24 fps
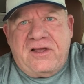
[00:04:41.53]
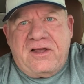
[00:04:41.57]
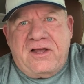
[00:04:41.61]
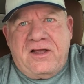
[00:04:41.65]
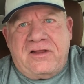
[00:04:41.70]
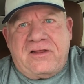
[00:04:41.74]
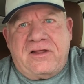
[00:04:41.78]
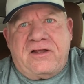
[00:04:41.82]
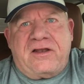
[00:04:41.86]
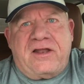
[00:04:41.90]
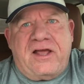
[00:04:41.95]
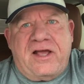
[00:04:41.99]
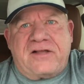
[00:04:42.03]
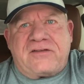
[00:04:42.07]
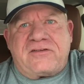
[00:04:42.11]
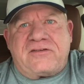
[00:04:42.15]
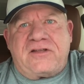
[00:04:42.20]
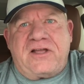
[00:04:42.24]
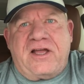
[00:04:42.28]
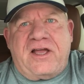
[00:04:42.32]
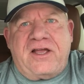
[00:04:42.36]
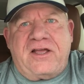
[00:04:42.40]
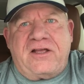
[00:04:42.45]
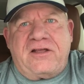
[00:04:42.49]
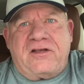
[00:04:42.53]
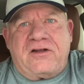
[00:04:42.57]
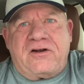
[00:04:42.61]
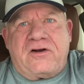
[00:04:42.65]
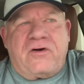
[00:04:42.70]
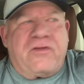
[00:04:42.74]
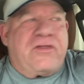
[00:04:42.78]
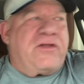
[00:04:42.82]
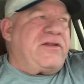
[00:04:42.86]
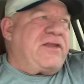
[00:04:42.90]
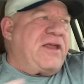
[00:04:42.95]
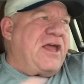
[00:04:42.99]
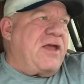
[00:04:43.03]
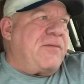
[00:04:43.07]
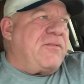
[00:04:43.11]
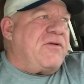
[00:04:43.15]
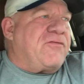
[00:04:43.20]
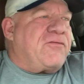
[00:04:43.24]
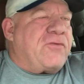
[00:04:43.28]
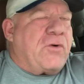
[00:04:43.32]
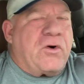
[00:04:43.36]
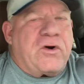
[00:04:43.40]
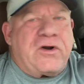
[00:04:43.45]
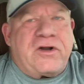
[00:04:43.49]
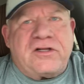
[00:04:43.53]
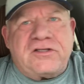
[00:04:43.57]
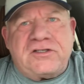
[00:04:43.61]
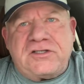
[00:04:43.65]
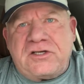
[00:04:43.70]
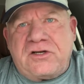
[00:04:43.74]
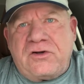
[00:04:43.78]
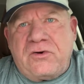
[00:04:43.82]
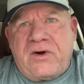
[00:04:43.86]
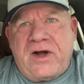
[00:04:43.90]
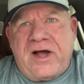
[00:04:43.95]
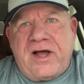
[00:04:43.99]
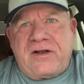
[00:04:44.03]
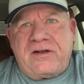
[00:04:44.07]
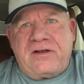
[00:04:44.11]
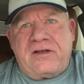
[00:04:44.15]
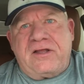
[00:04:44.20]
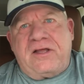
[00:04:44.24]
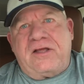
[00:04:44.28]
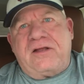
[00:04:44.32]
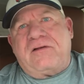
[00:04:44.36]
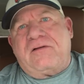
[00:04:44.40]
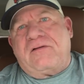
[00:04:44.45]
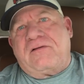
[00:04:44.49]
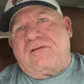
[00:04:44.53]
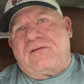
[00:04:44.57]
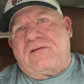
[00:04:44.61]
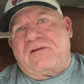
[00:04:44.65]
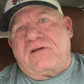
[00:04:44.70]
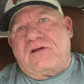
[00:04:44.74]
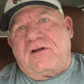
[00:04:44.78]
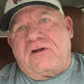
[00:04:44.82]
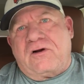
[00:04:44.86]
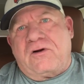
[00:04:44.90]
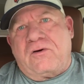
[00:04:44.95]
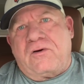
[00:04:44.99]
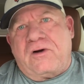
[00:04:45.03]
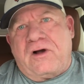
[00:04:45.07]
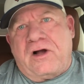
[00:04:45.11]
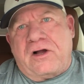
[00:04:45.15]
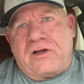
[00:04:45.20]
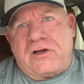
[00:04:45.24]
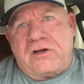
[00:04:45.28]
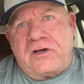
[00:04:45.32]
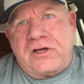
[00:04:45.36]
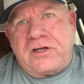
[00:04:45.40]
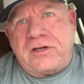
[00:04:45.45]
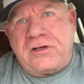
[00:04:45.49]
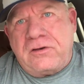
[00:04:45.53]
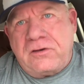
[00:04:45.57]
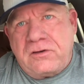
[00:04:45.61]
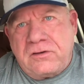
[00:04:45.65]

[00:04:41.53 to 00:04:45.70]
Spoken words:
And the next day, you know, the day before, did you go out and eat, you know, a good